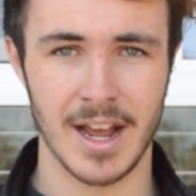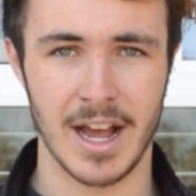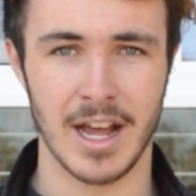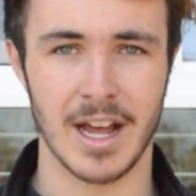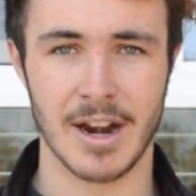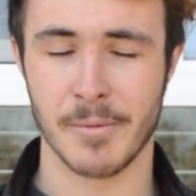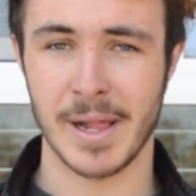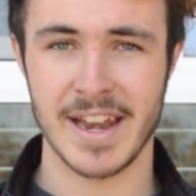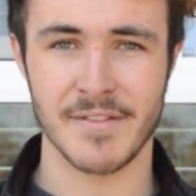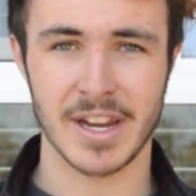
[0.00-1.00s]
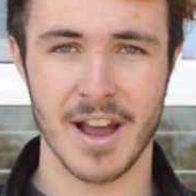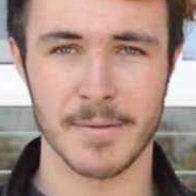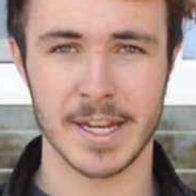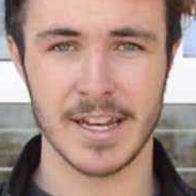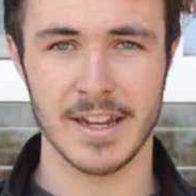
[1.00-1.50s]
I reply to every
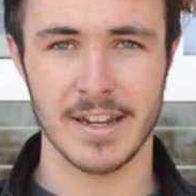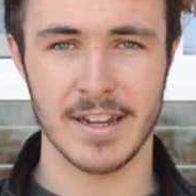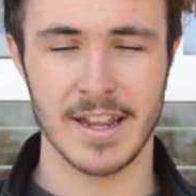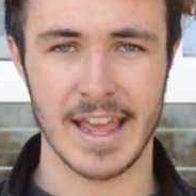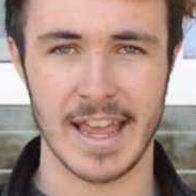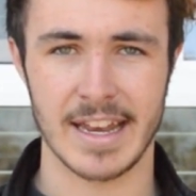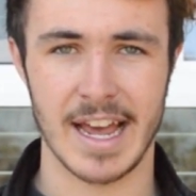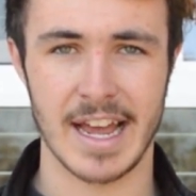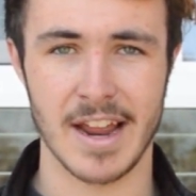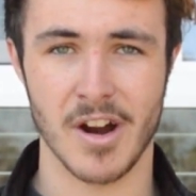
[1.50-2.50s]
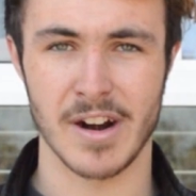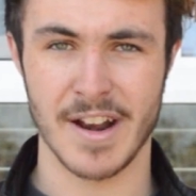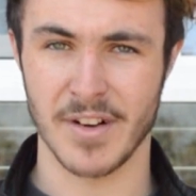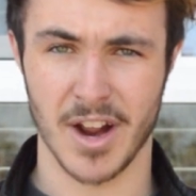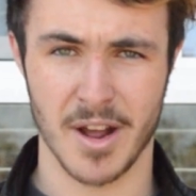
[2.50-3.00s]
comment and I heart
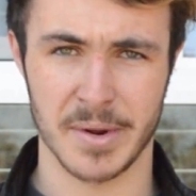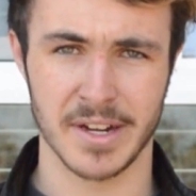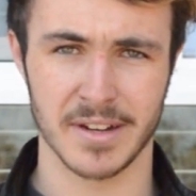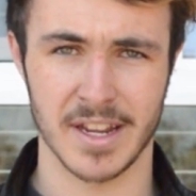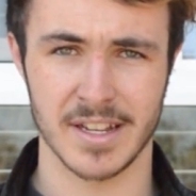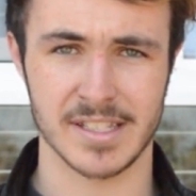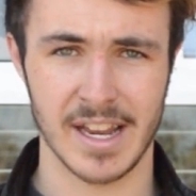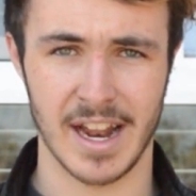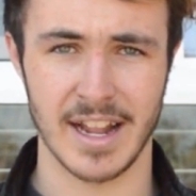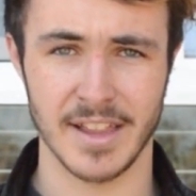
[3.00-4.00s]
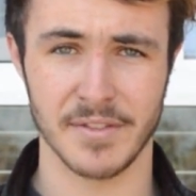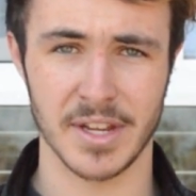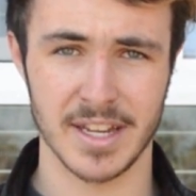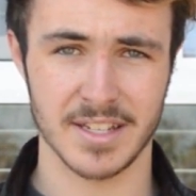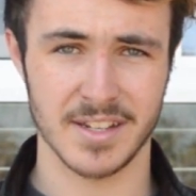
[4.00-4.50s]
every comment because I love you
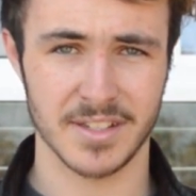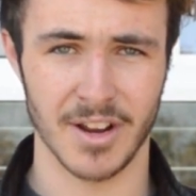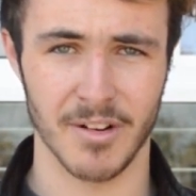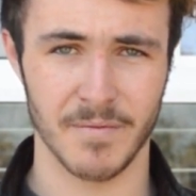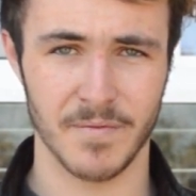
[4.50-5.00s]
guys. So